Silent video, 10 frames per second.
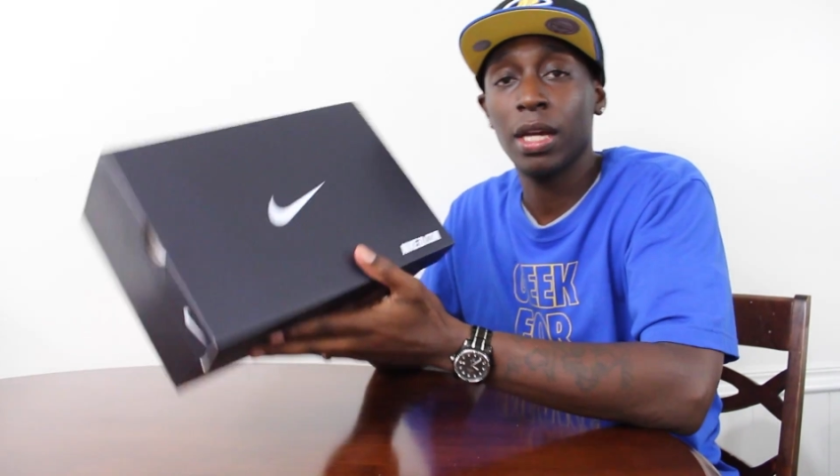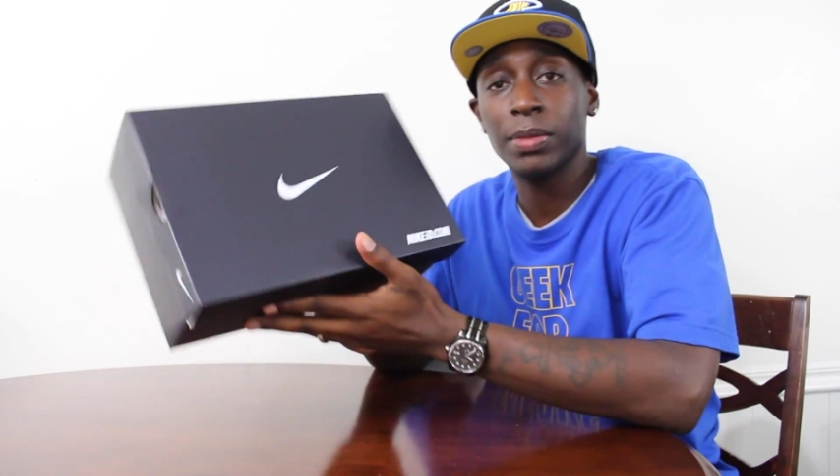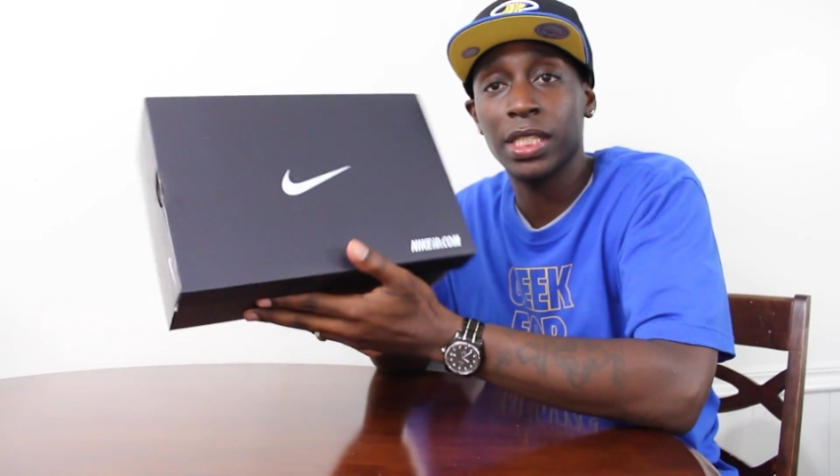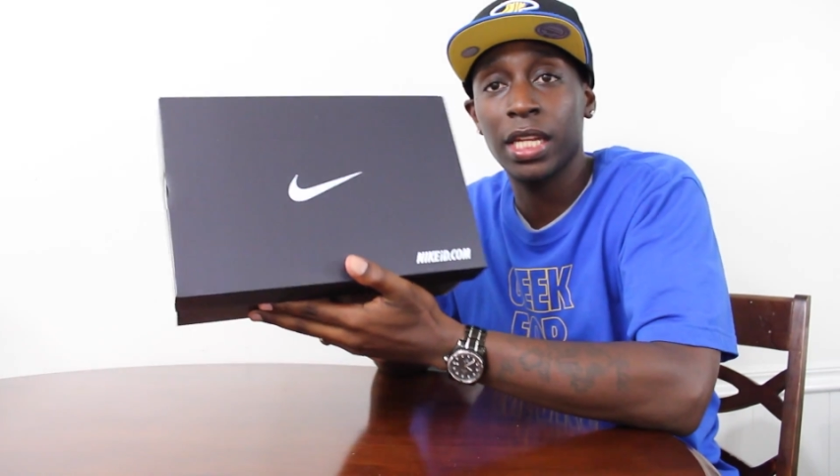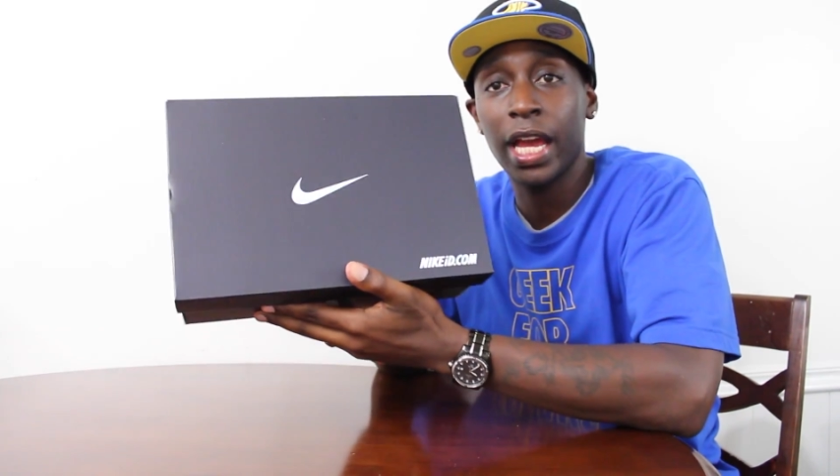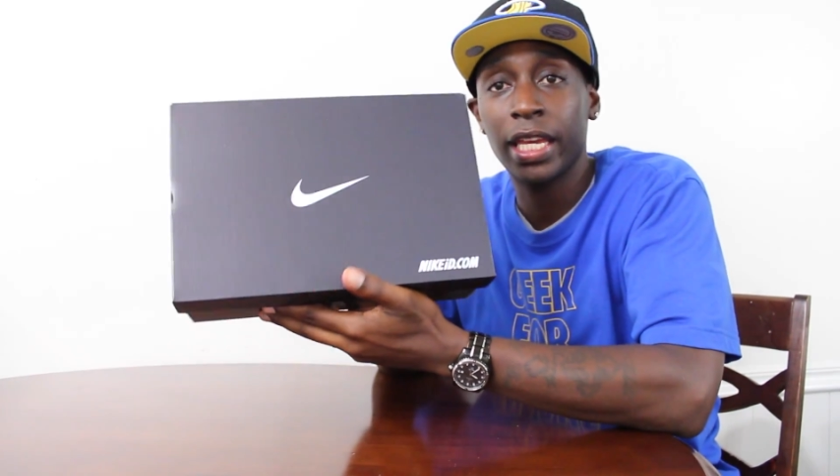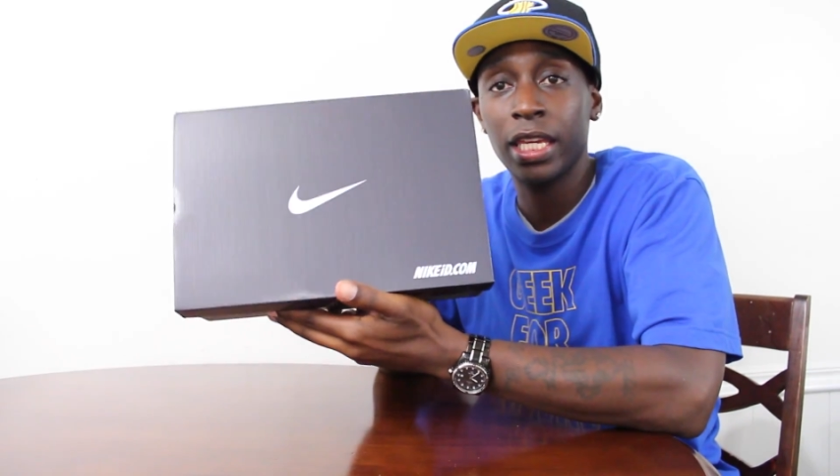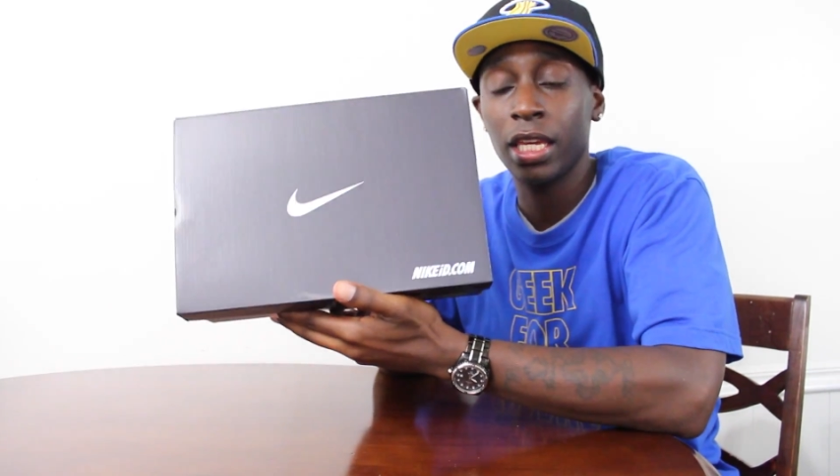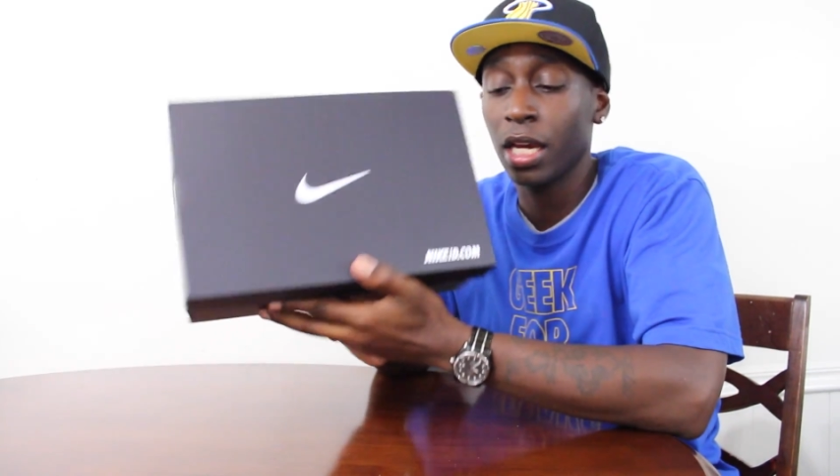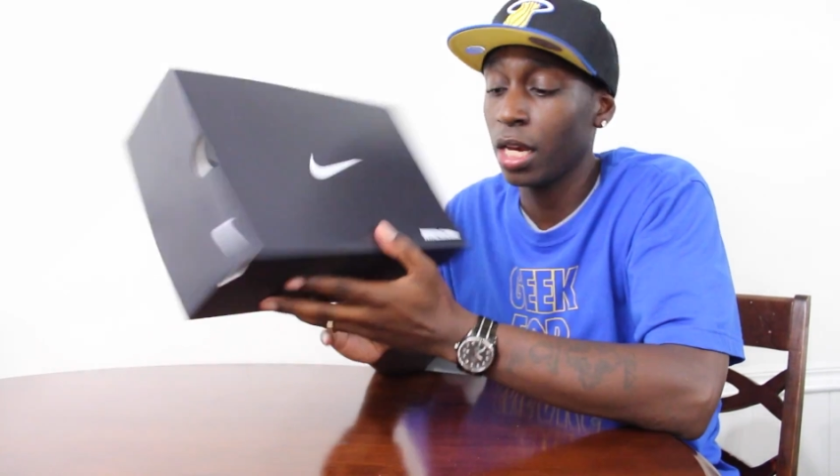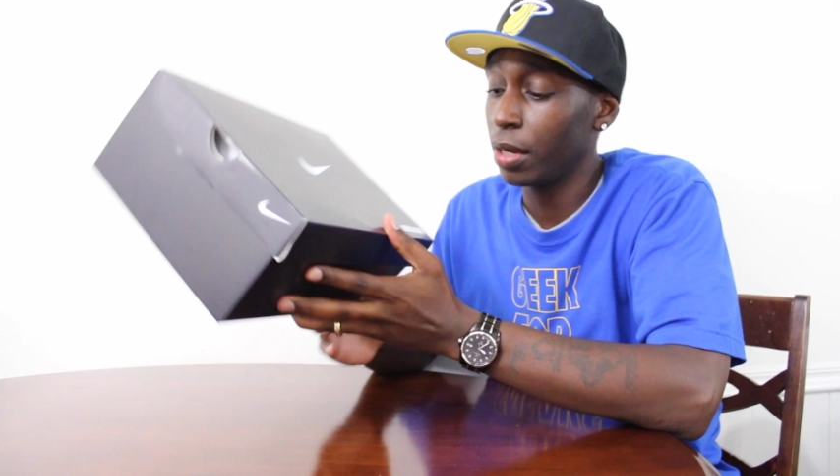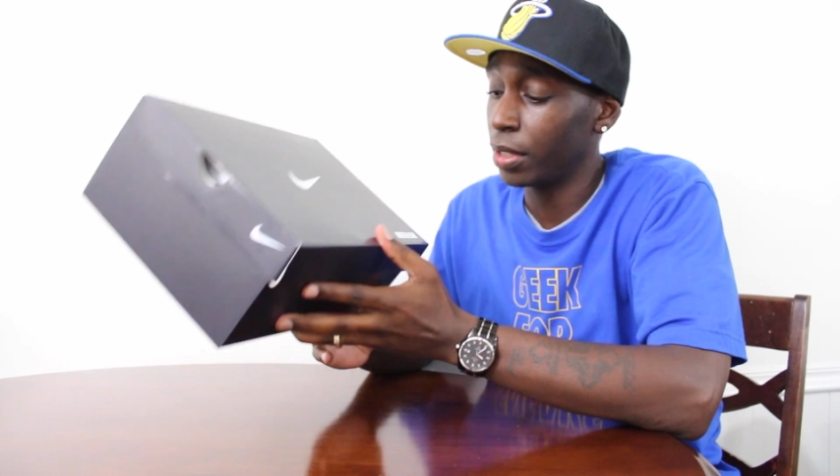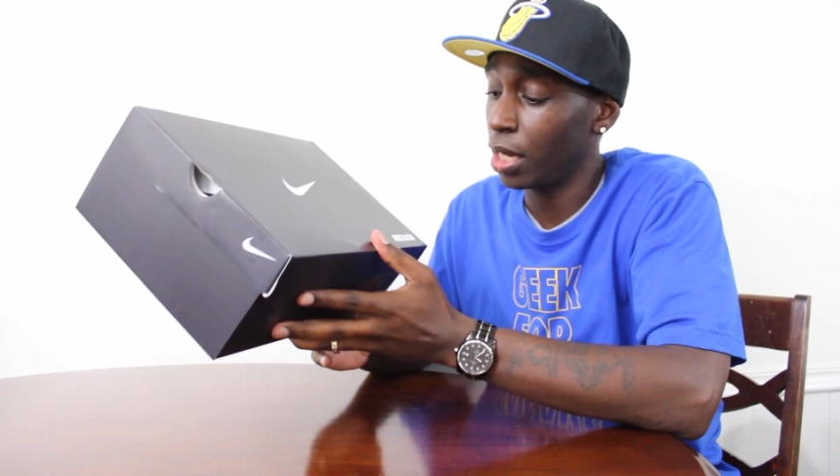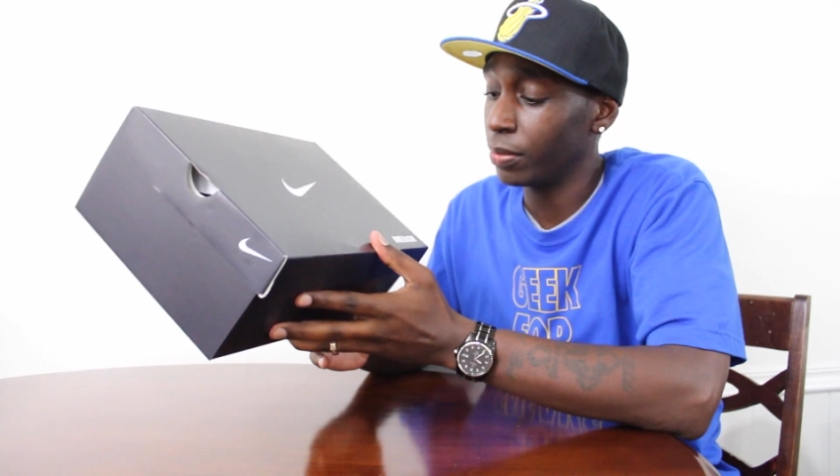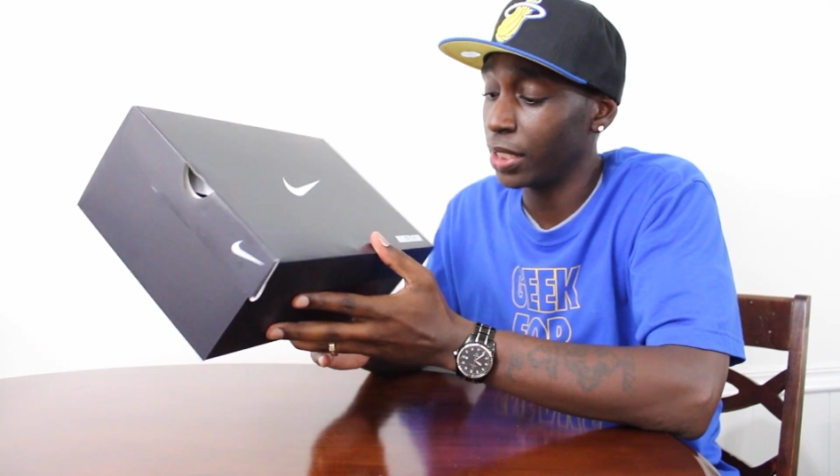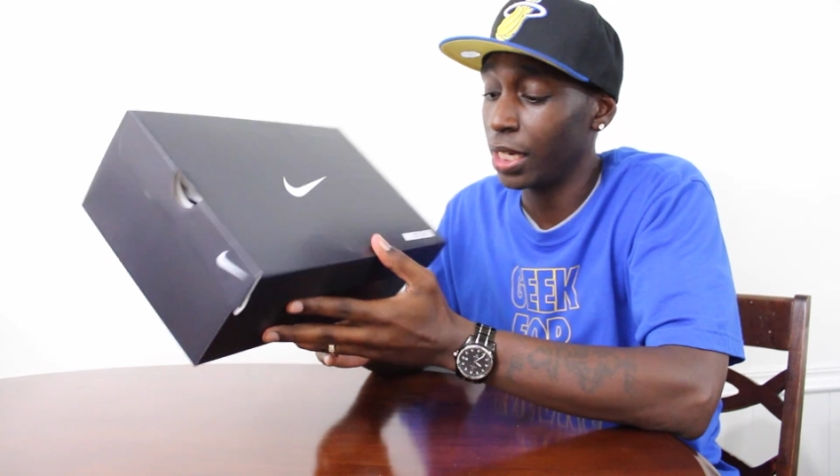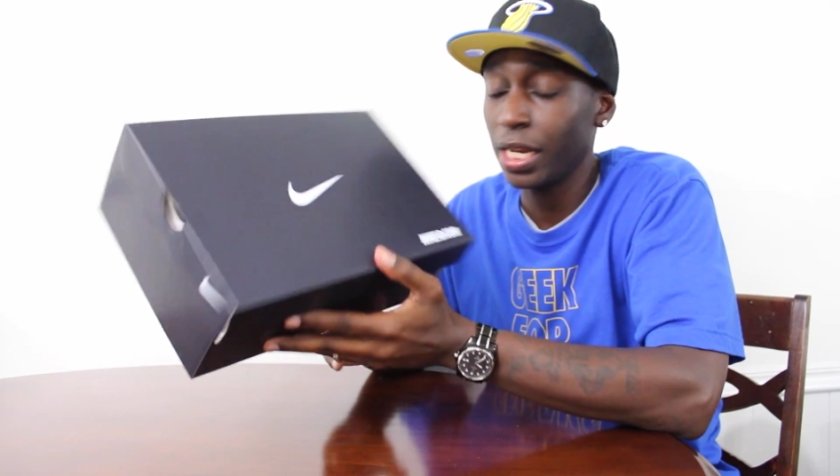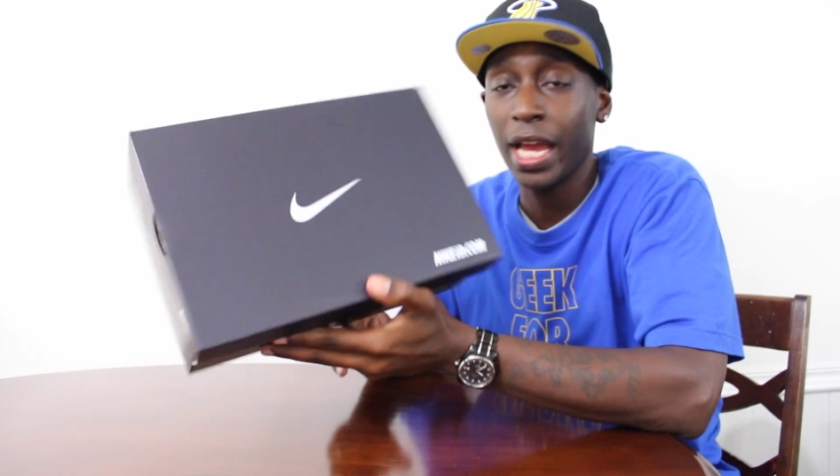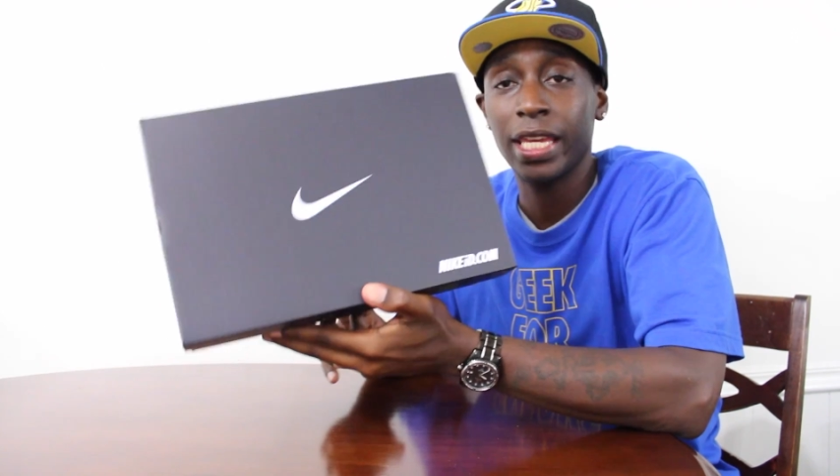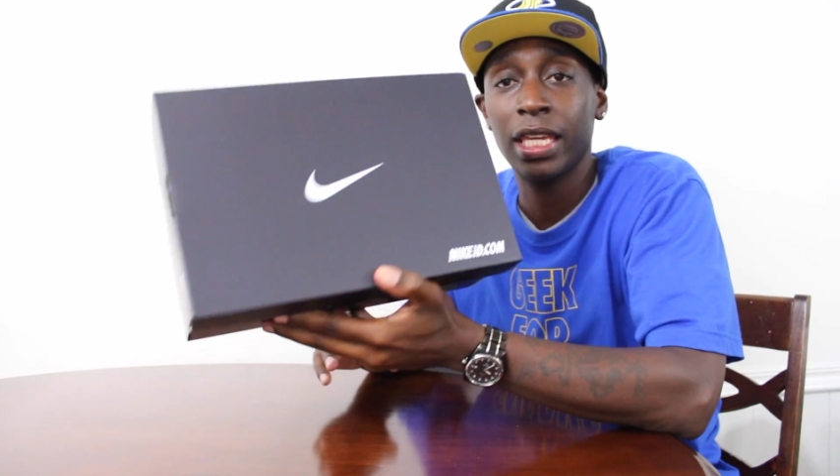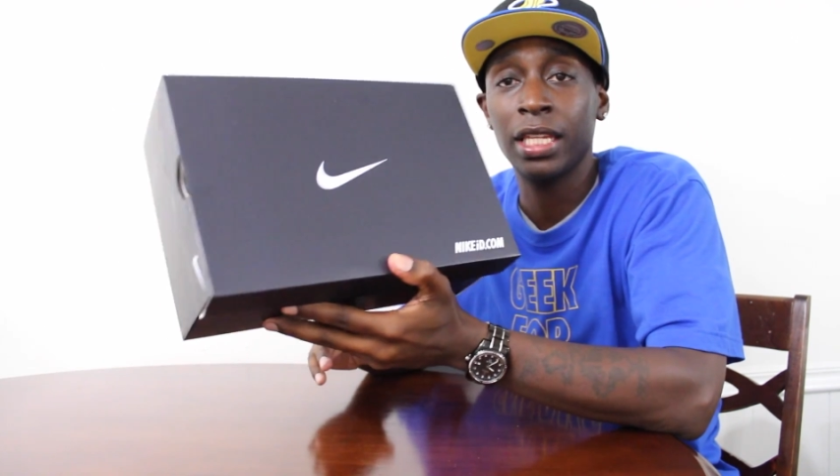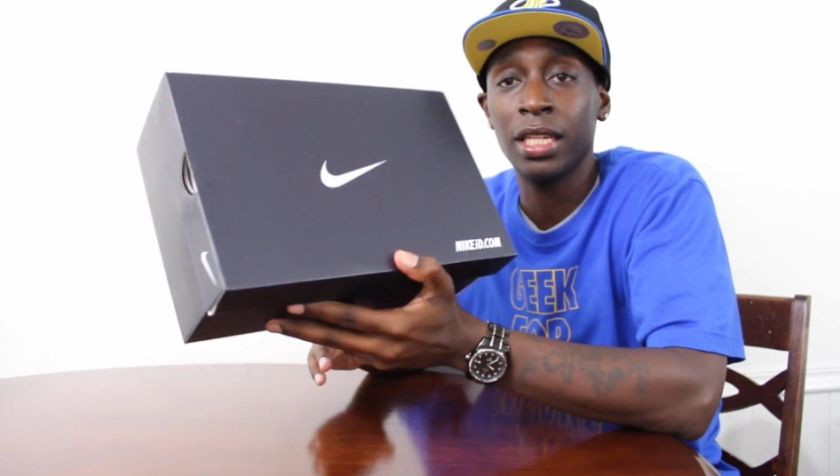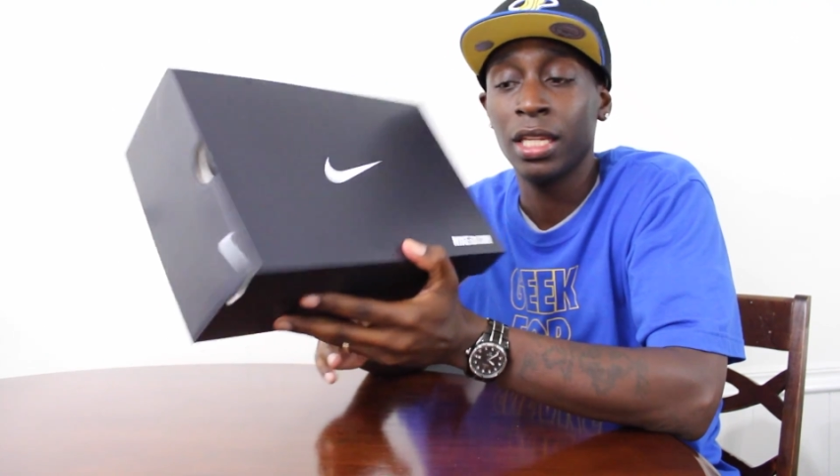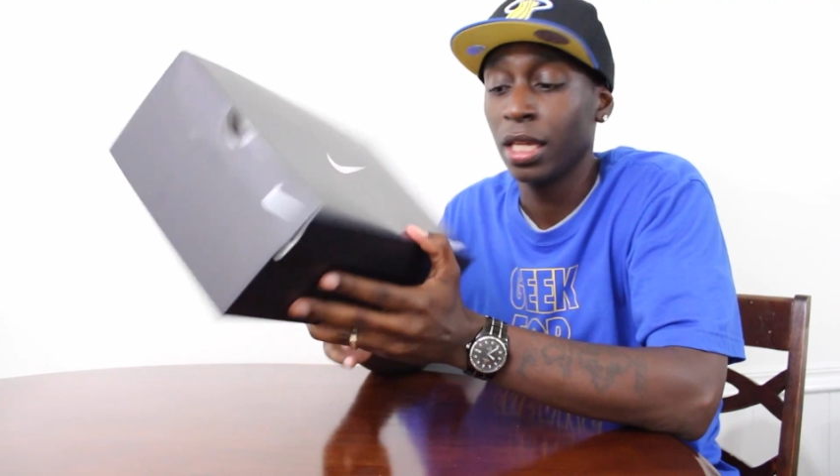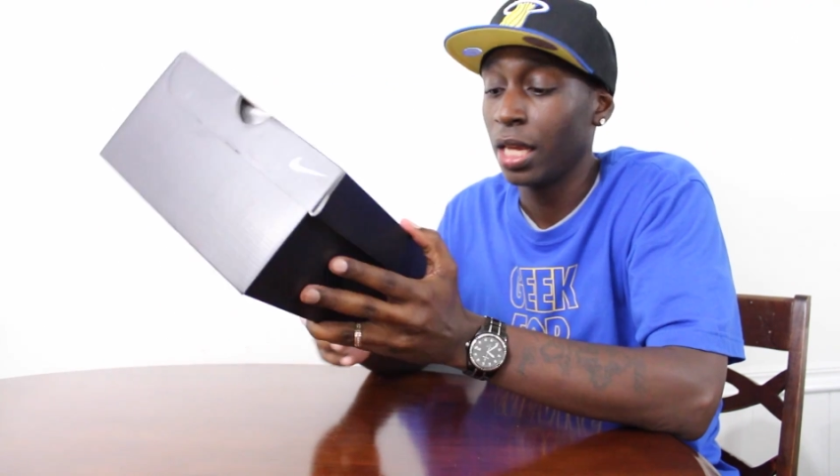comes the Nike uh, comes in the Nike